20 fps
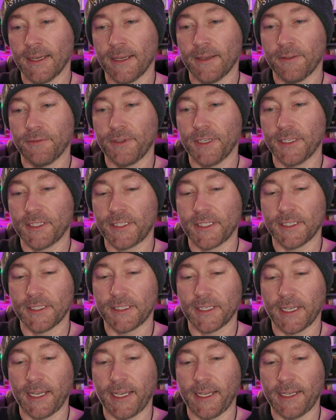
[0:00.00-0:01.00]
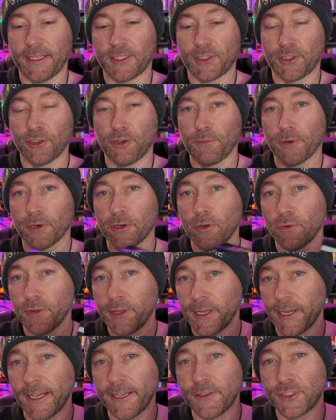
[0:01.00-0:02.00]
this is a super cool.
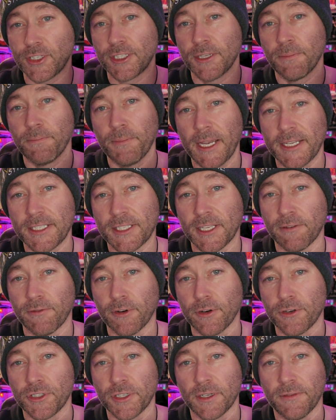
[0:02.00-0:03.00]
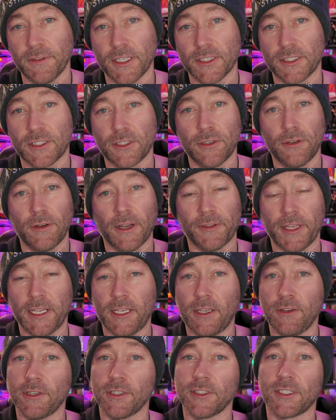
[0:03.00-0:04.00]
Now, there's a domestic version of this too. I
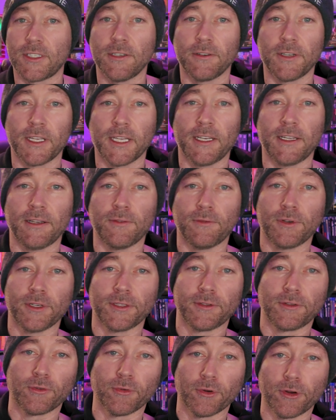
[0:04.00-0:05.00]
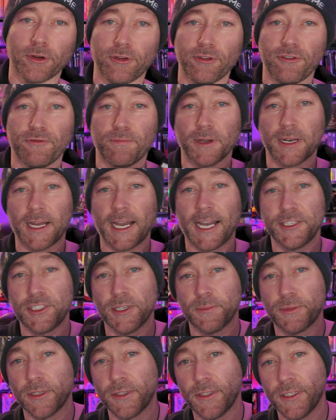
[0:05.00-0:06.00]
think you can still get it with Groove, but I
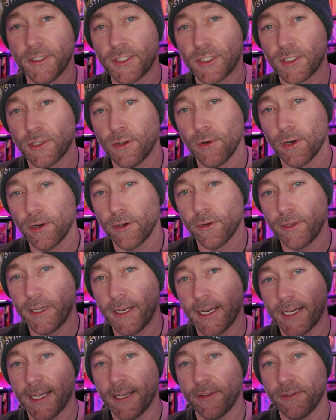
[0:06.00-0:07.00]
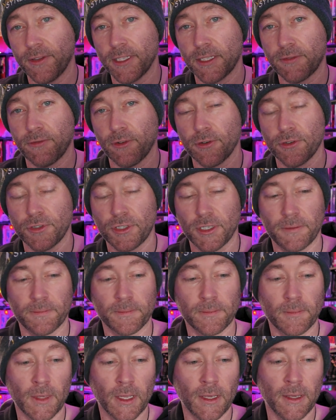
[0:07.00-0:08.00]
jumped on this so early. I got this
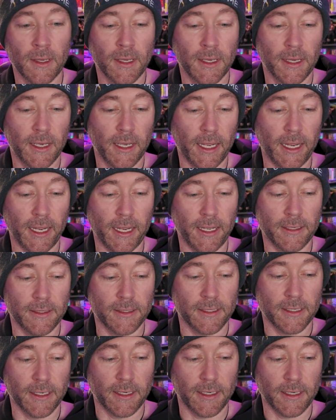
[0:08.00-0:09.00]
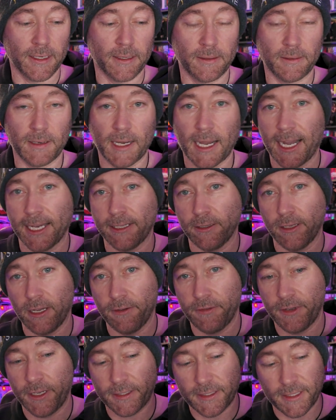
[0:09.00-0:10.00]
version, and I
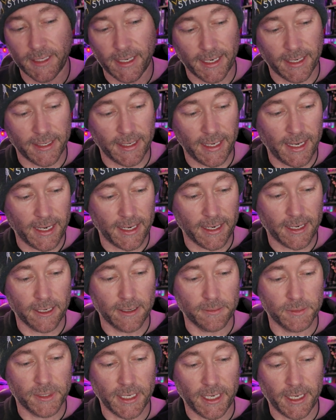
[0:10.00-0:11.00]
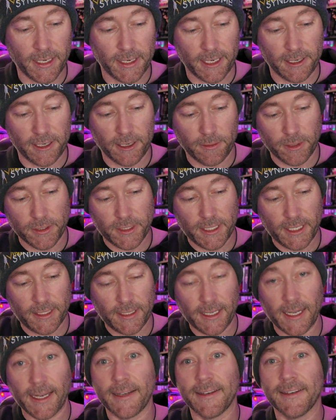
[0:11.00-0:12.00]
love it. And it comes in at number
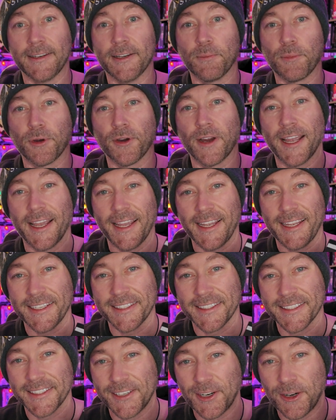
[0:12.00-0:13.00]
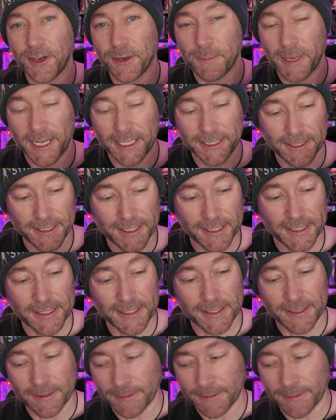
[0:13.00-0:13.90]
10, 9, number 8 on my list.